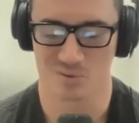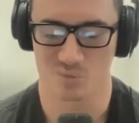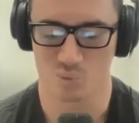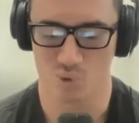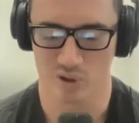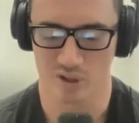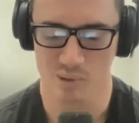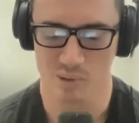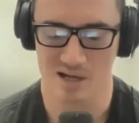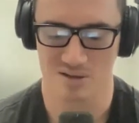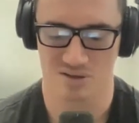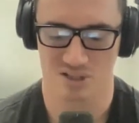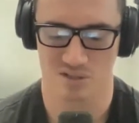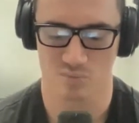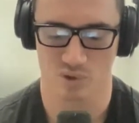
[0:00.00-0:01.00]
what about
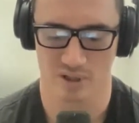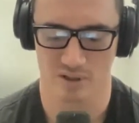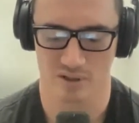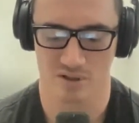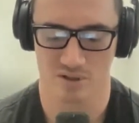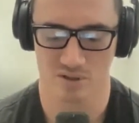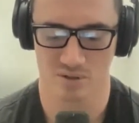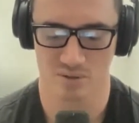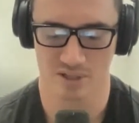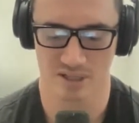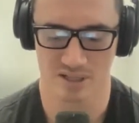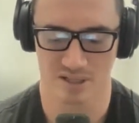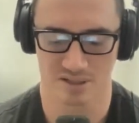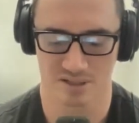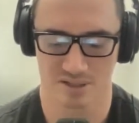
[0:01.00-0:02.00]
someone who
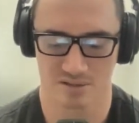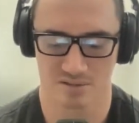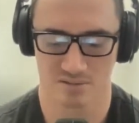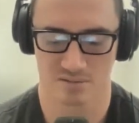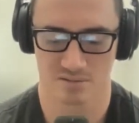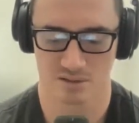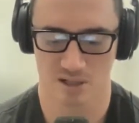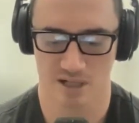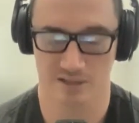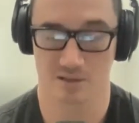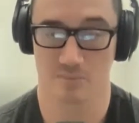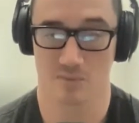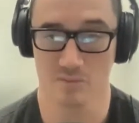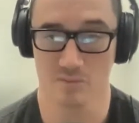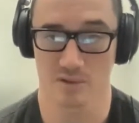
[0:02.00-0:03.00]
is at the
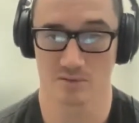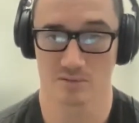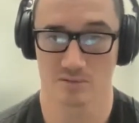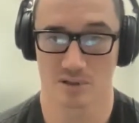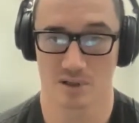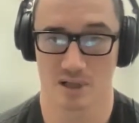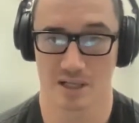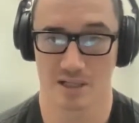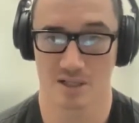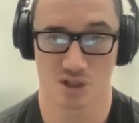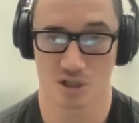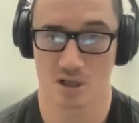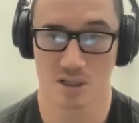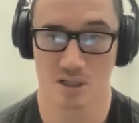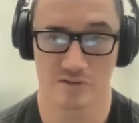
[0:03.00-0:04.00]
moment in
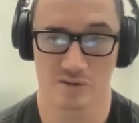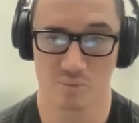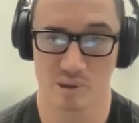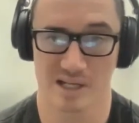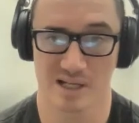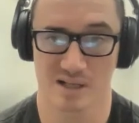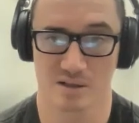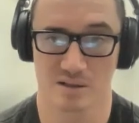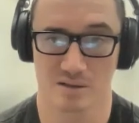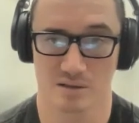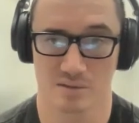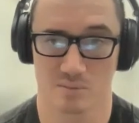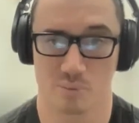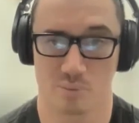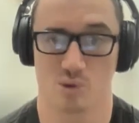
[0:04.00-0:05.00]
charge of a big
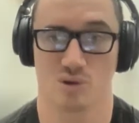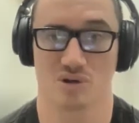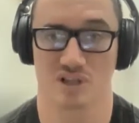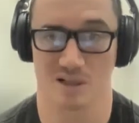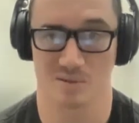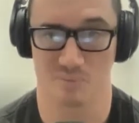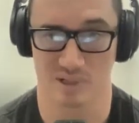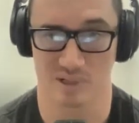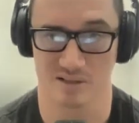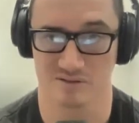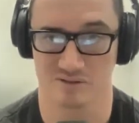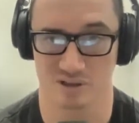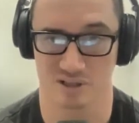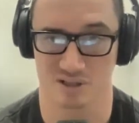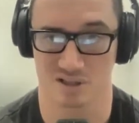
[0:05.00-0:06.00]
porn company,
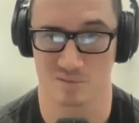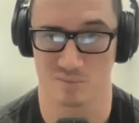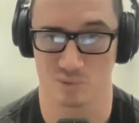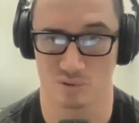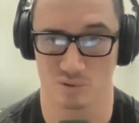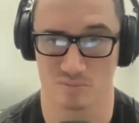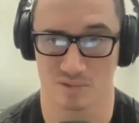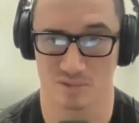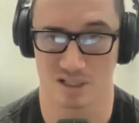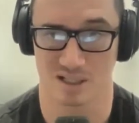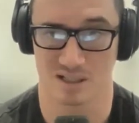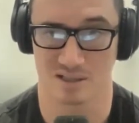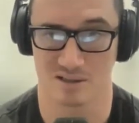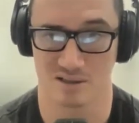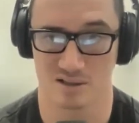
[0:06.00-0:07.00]
for example,
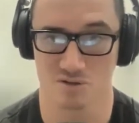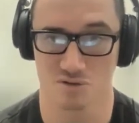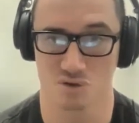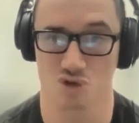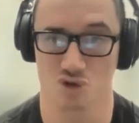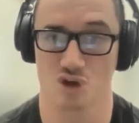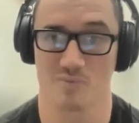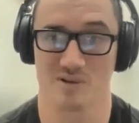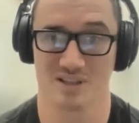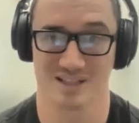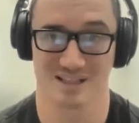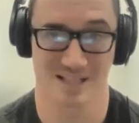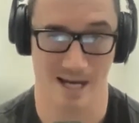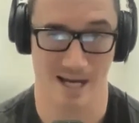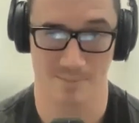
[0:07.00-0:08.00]
and
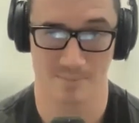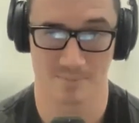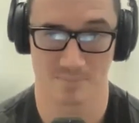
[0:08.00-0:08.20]
distributing that?